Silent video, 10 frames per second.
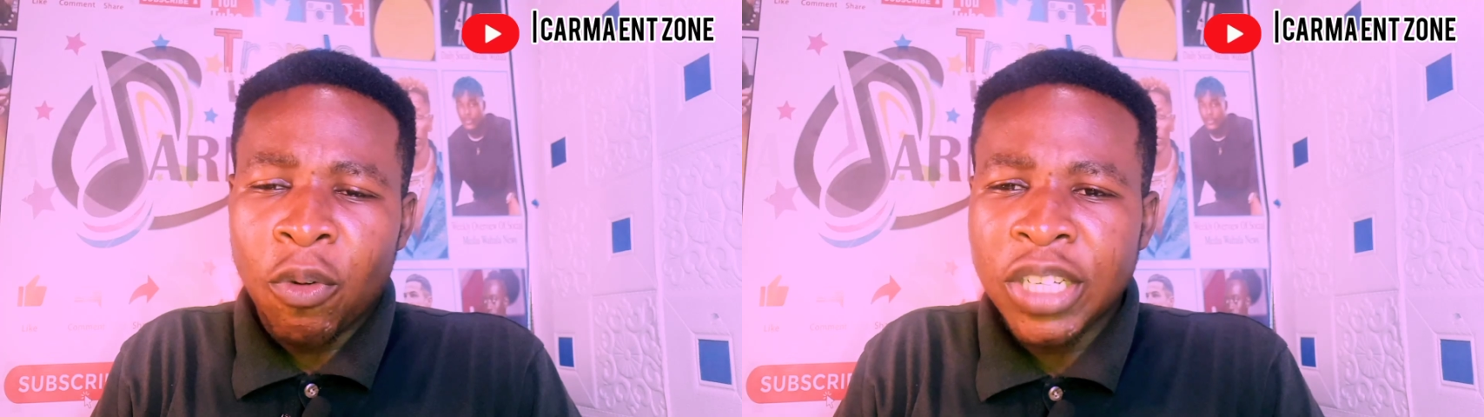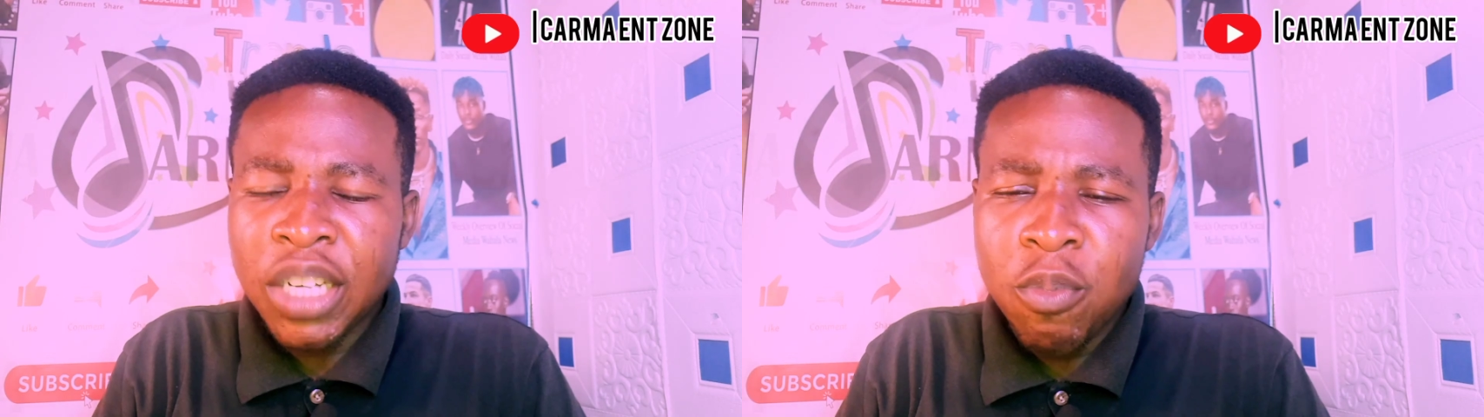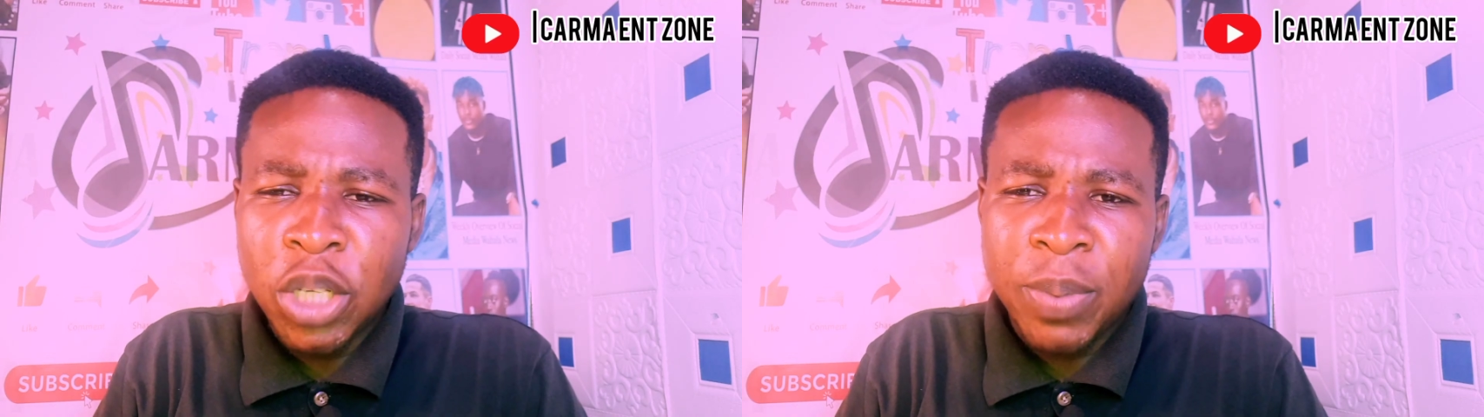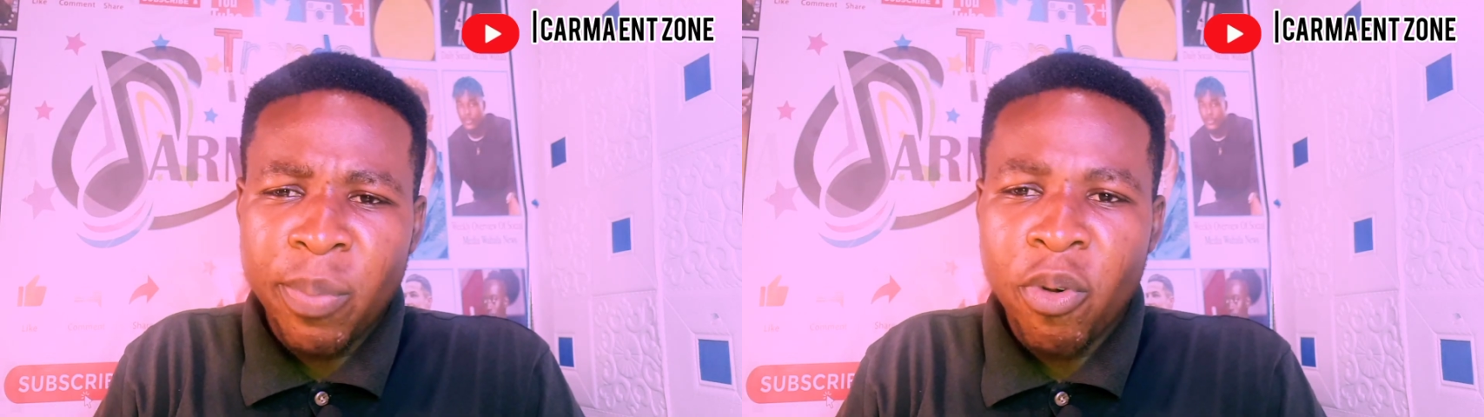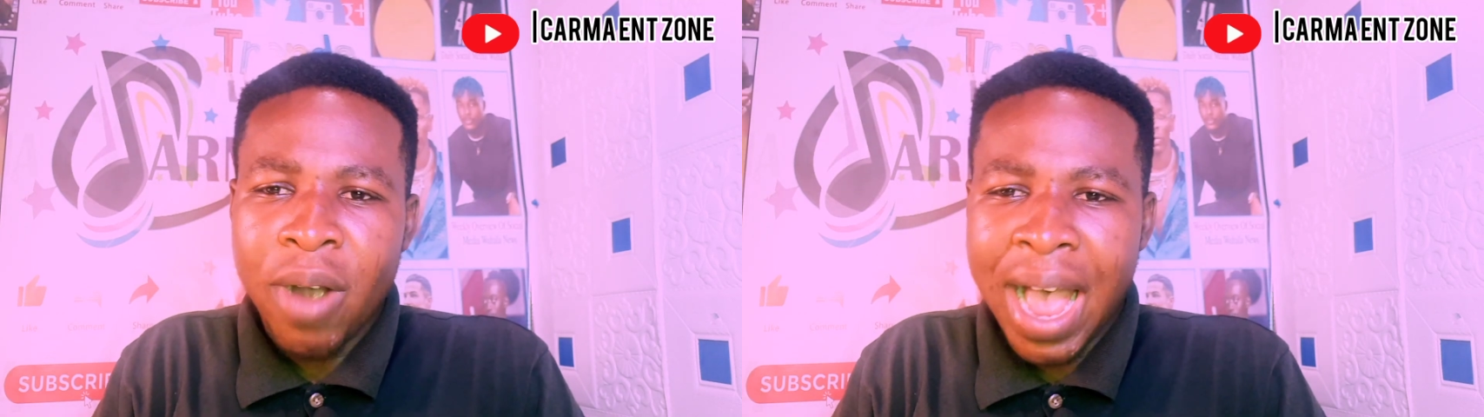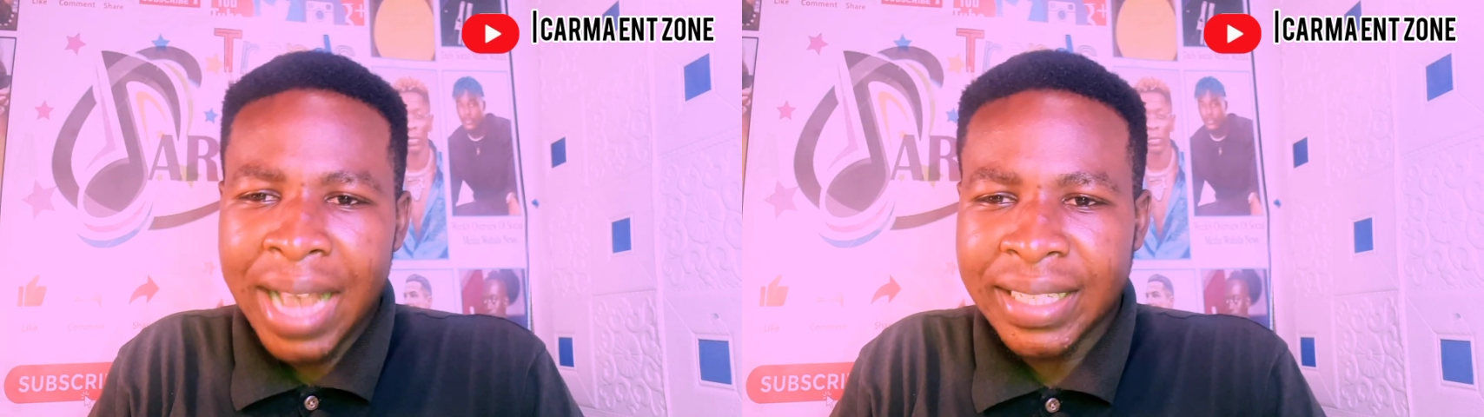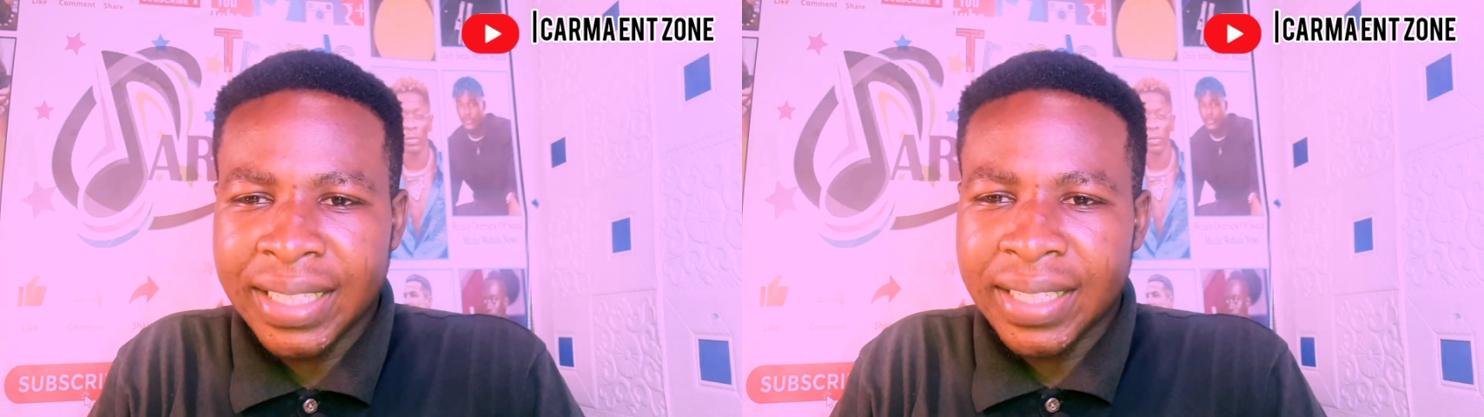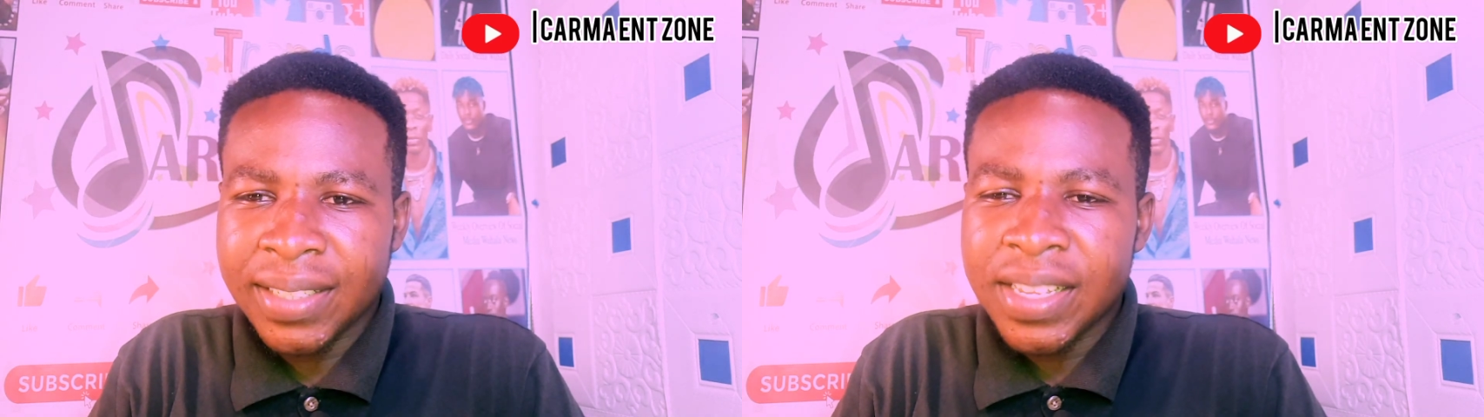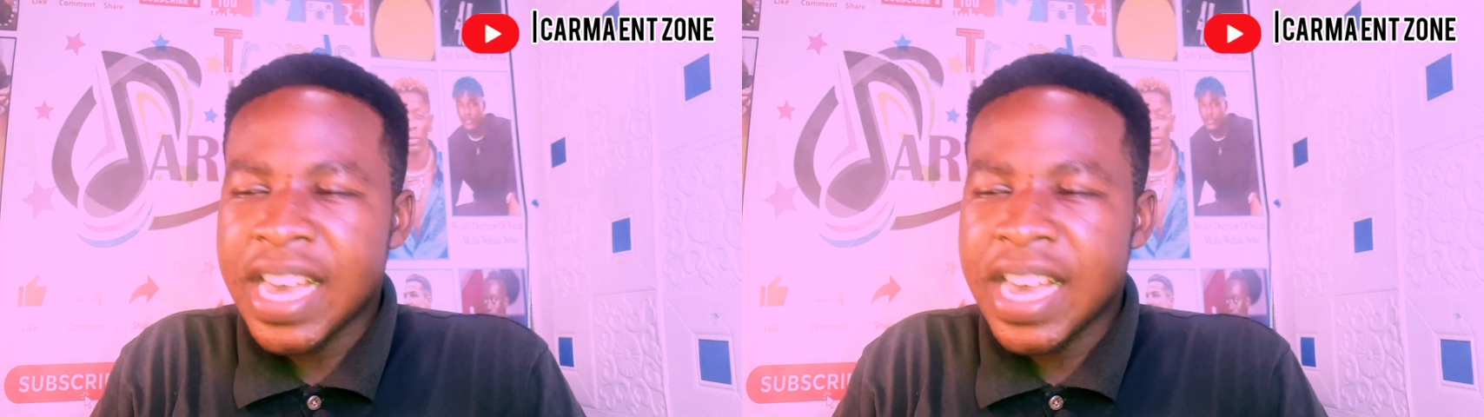question most people ask